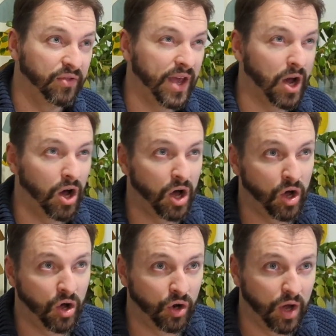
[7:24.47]
They
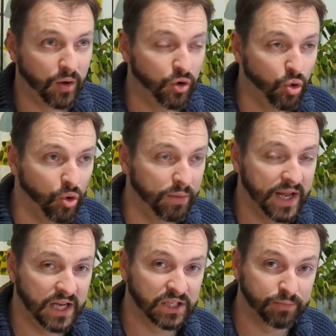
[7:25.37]
are
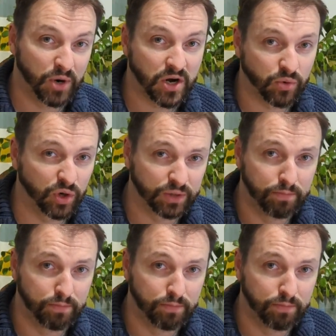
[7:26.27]
normally spread across